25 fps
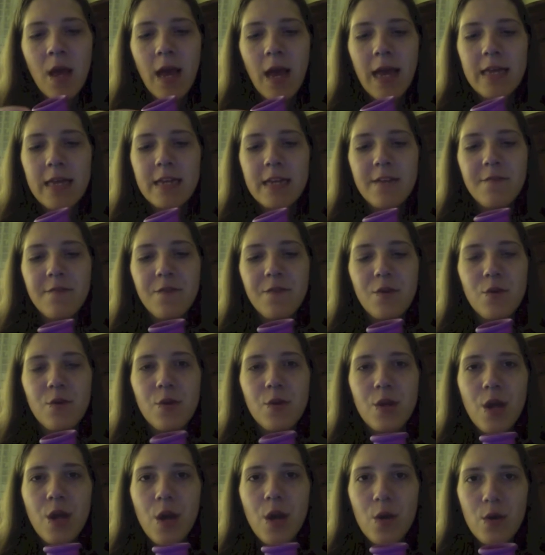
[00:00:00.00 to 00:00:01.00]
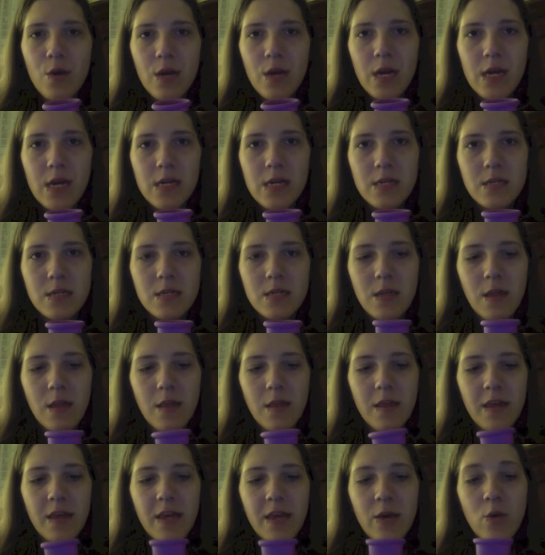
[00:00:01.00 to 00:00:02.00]
And if you notice,
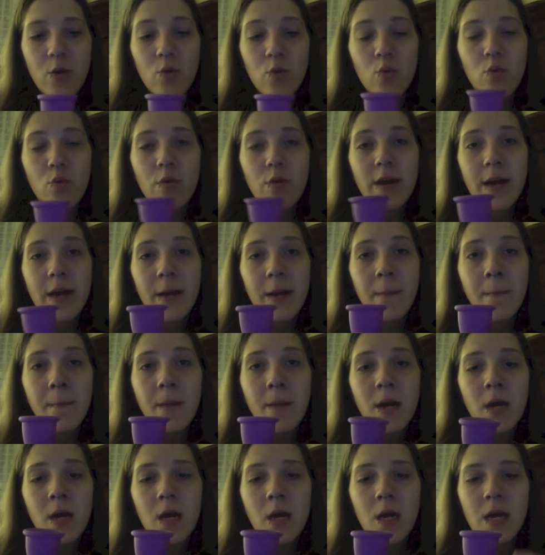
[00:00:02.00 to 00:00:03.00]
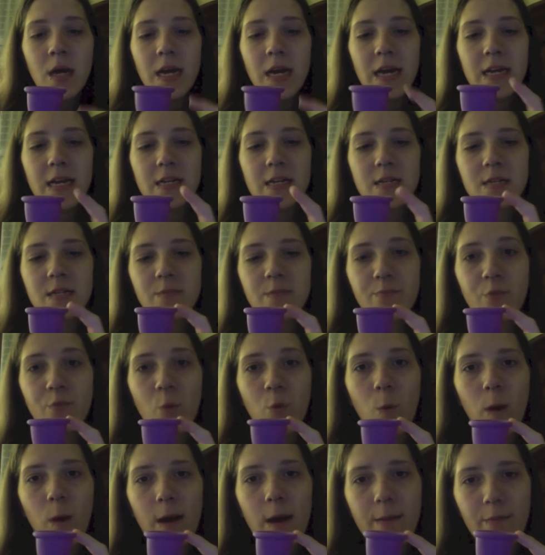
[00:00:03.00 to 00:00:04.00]
the rim is
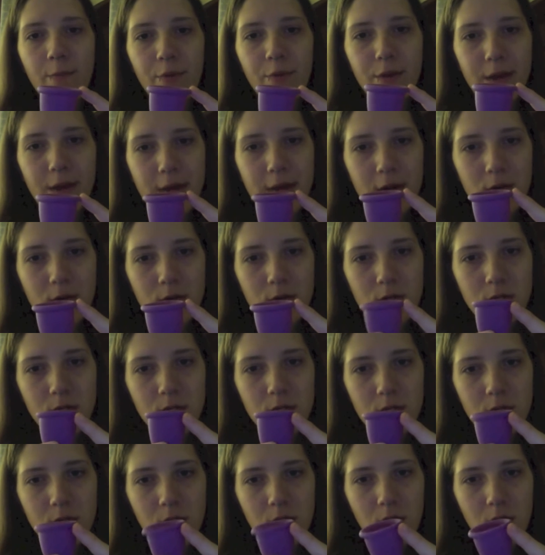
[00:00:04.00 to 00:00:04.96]
quite pronounced.